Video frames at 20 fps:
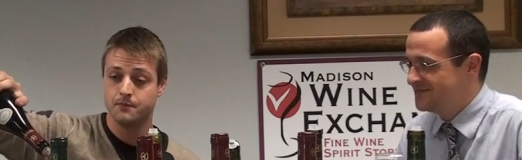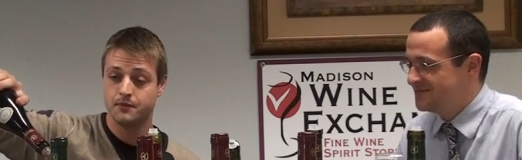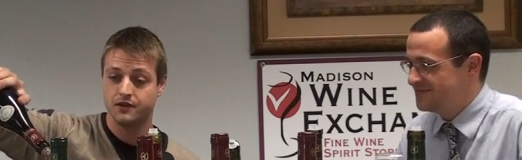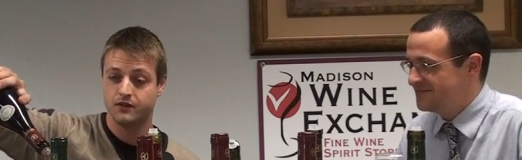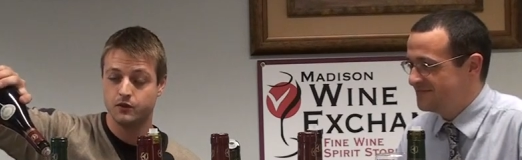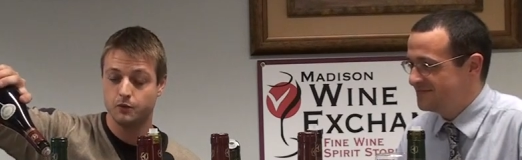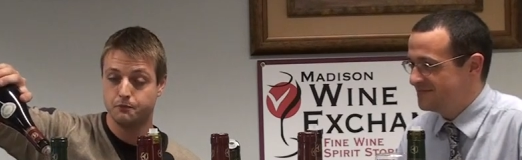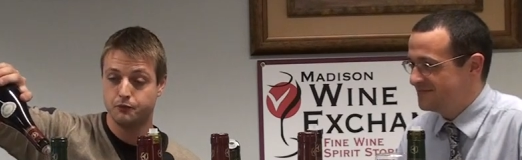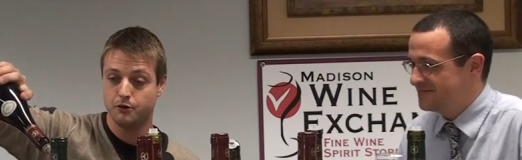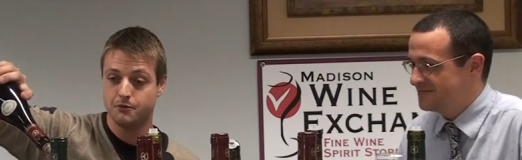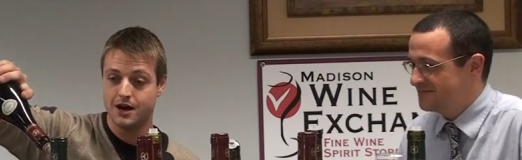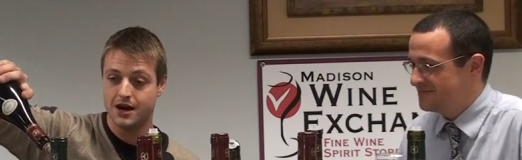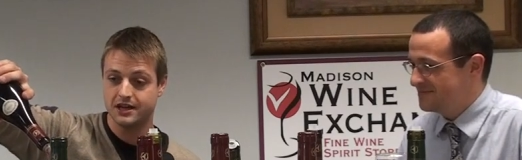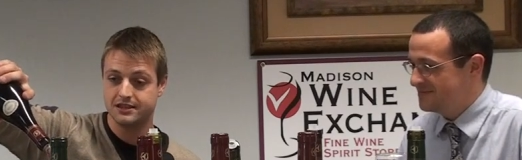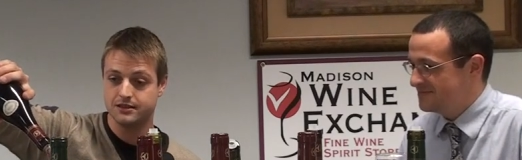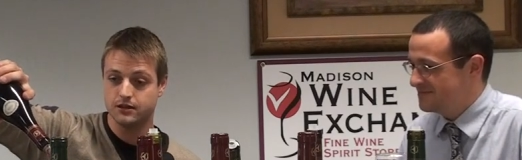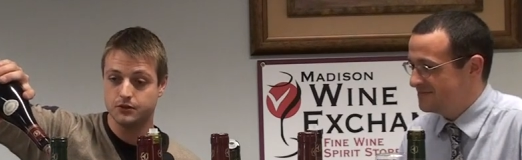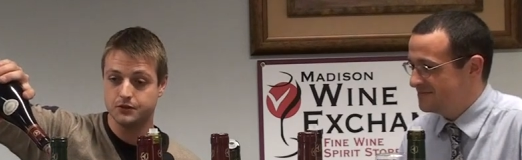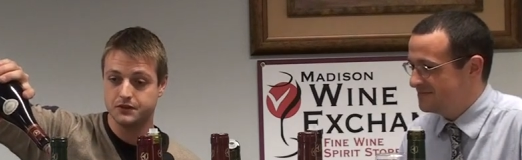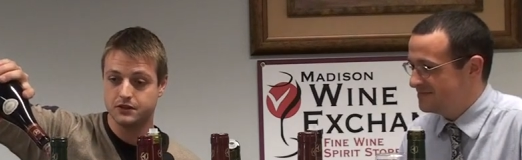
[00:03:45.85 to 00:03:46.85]
Speaker 1: So Pommard
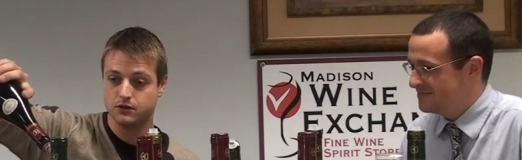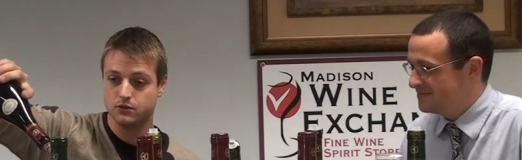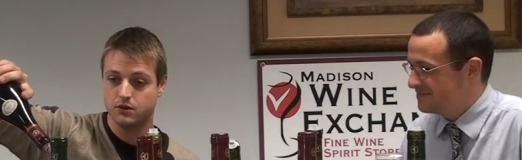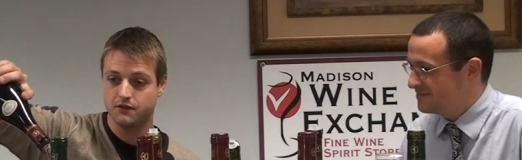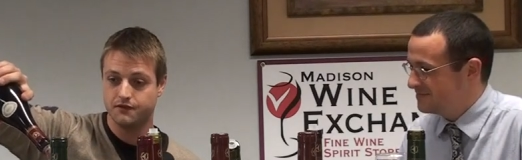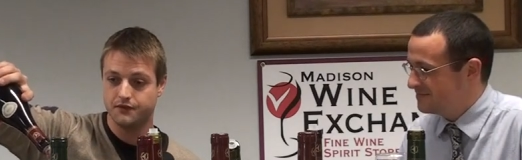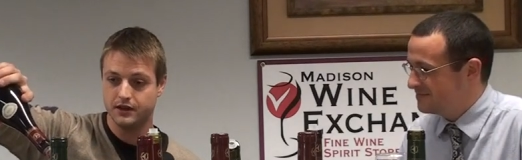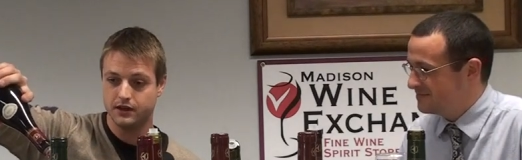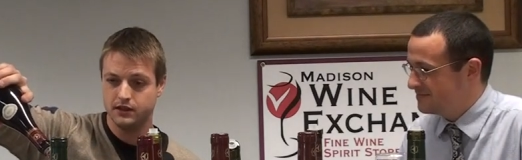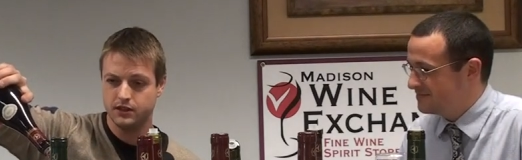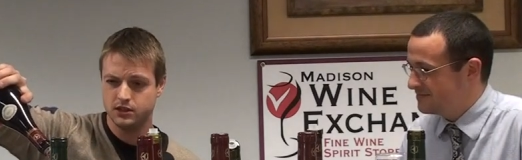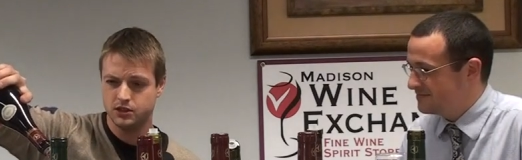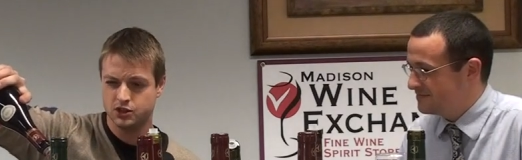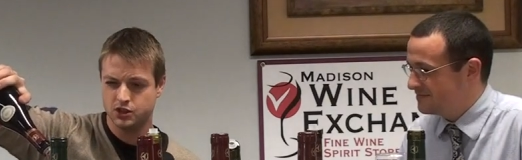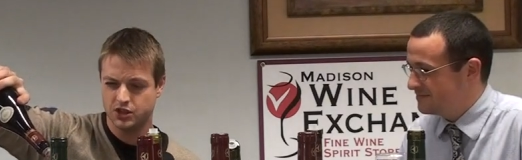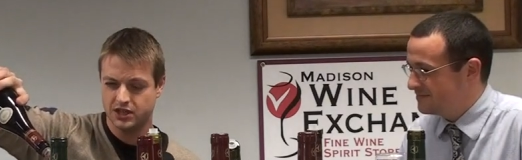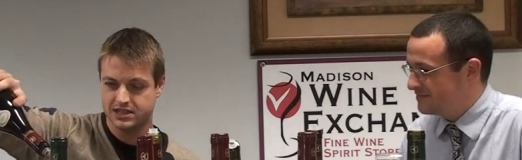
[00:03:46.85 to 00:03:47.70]
is also a village.